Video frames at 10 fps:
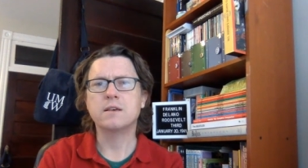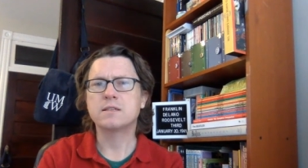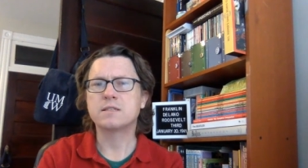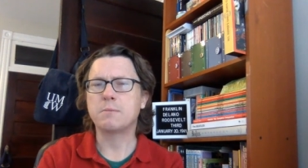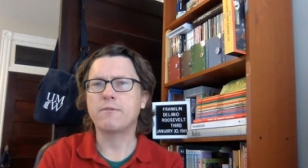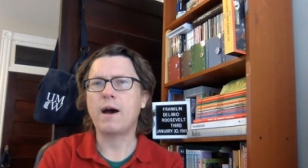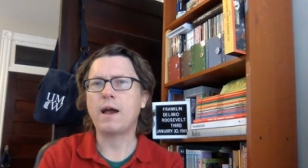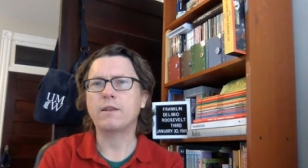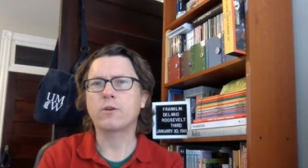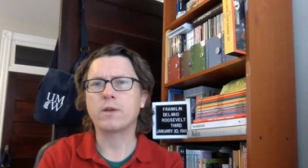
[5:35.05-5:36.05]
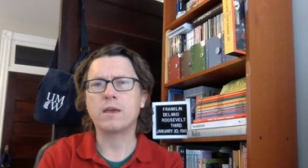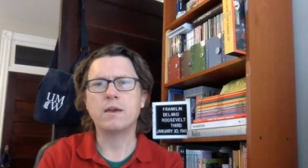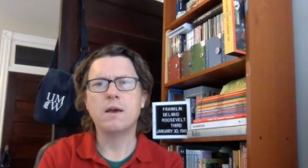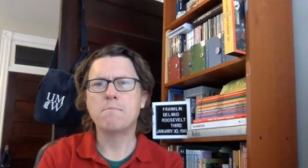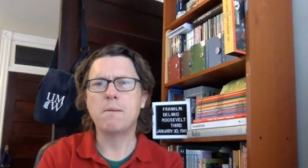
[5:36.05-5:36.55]
some of high
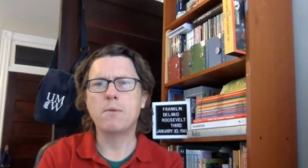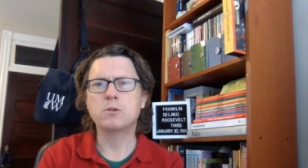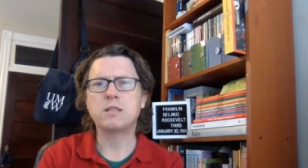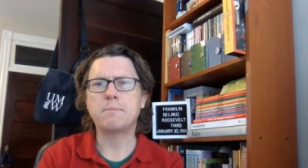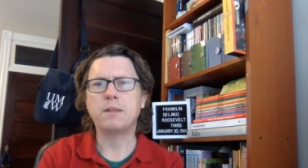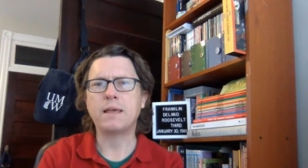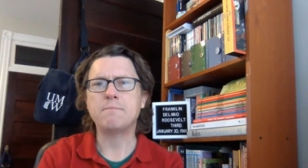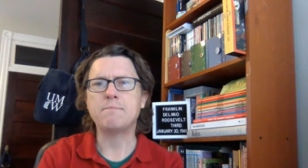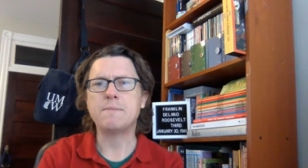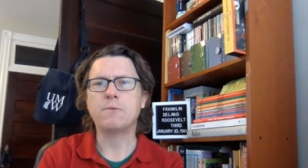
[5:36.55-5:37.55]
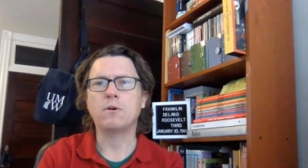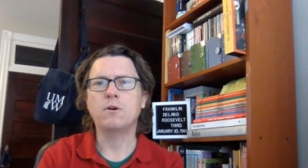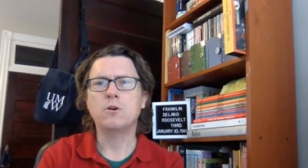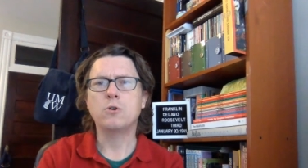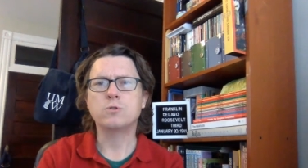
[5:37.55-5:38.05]
degree, but mostly plain people,
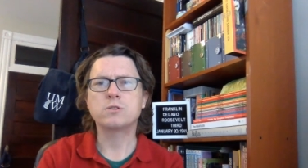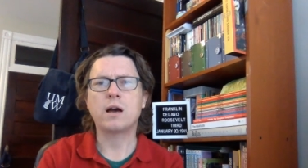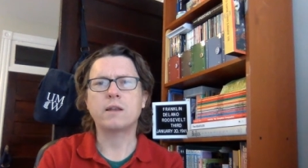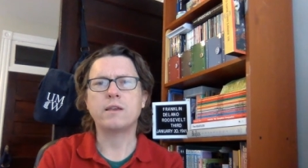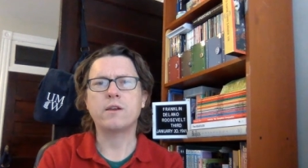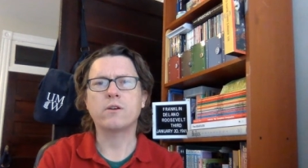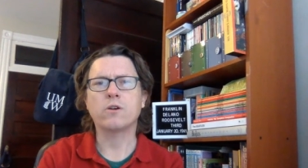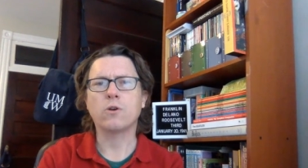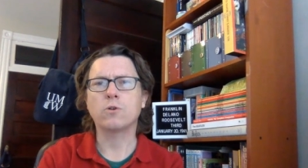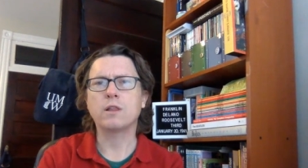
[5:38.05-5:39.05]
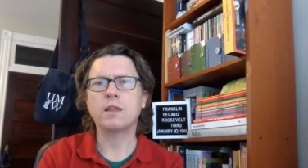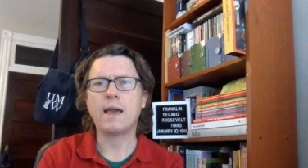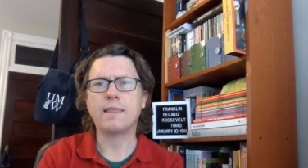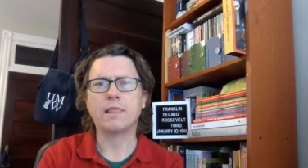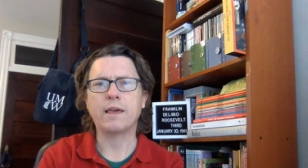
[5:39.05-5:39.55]
who sought here early
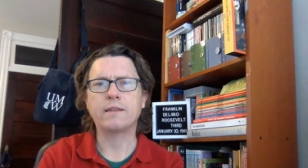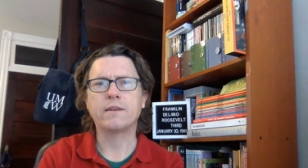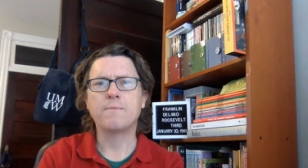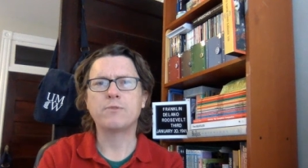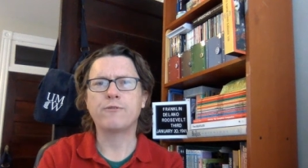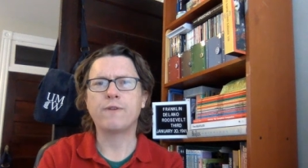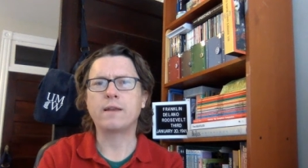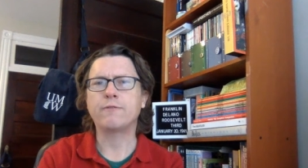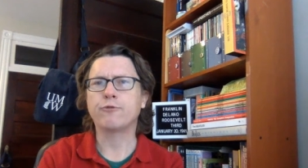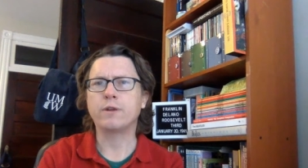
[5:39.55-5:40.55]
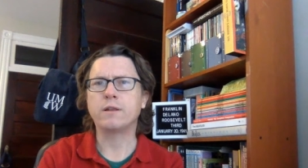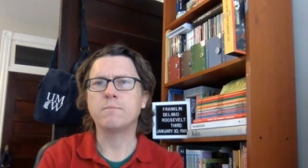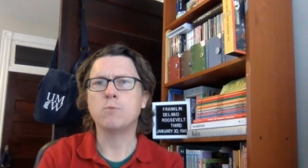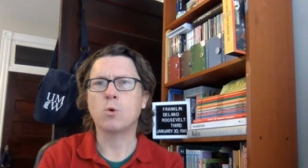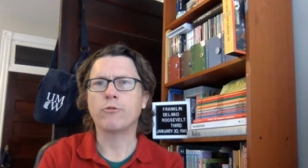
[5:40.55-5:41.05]
and late to find
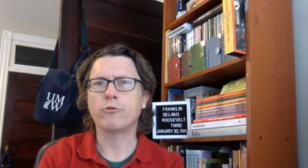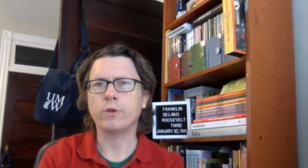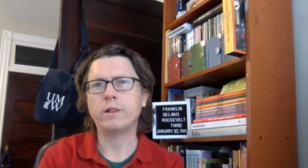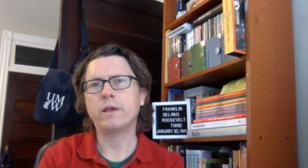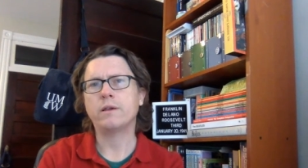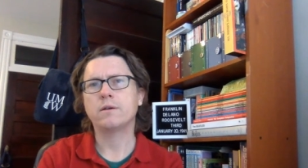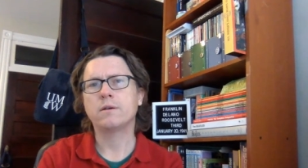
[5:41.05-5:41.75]
freedom more freely.